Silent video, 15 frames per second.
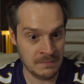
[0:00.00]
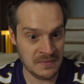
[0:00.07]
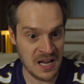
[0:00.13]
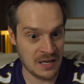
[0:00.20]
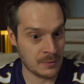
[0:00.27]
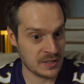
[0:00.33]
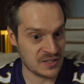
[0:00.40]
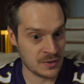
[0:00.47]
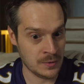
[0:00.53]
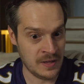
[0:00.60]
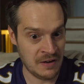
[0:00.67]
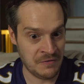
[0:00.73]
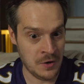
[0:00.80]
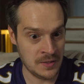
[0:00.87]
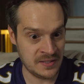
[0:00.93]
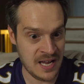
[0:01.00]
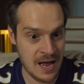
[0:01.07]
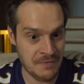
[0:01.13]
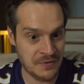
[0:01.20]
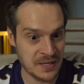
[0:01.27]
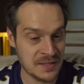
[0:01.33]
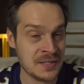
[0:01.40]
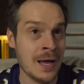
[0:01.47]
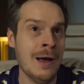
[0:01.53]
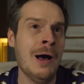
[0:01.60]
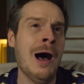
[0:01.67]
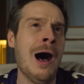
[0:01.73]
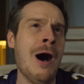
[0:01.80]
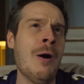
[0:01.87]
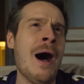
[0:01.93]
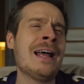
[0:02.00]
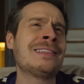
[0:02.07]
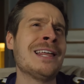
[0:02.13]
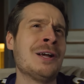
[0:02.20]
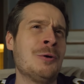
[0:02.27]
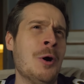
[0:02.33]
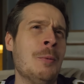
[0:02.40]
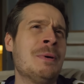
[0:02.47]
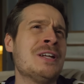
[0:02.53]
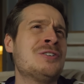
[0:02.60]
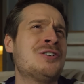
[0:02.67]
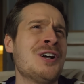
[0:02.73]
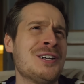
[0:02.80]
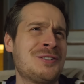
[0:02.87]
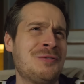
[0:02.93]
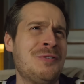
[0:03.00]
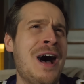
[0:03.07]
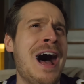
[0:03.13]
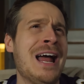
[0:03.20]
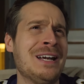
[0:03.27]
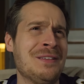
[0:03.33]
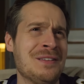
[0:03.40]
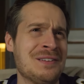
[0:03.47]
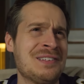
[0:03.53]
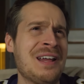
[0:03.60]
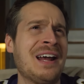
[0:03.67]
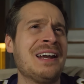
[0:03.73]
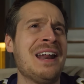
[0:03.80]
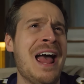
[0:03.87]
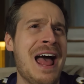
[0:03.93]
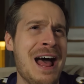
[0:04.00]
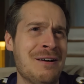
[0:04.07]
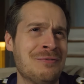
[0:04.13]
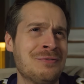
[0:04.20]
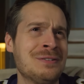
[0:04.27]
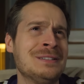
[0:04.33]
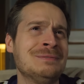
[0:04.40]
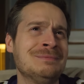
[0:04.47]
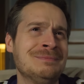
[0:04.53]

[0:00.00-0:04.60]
Got to exude that false confidence. Oh, I think we'll be just fine in the second half.